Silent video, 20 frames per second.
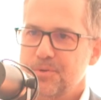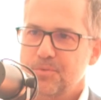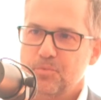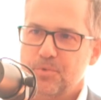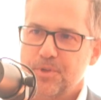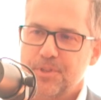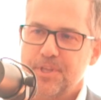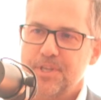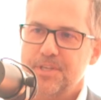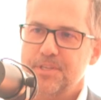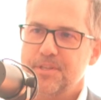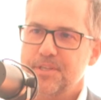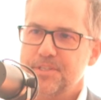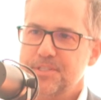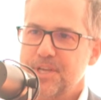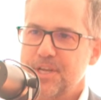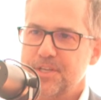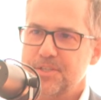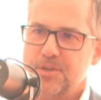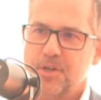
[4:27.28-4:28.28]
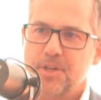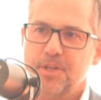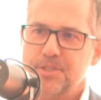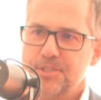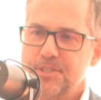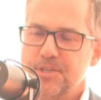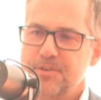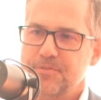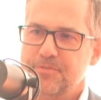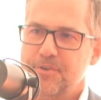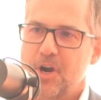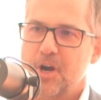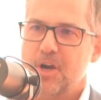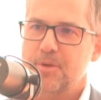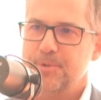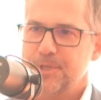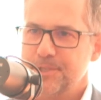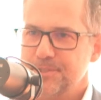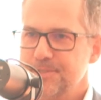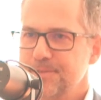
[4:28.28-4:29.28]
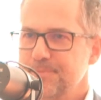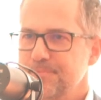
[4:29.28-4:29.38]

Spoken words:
within the technology environment,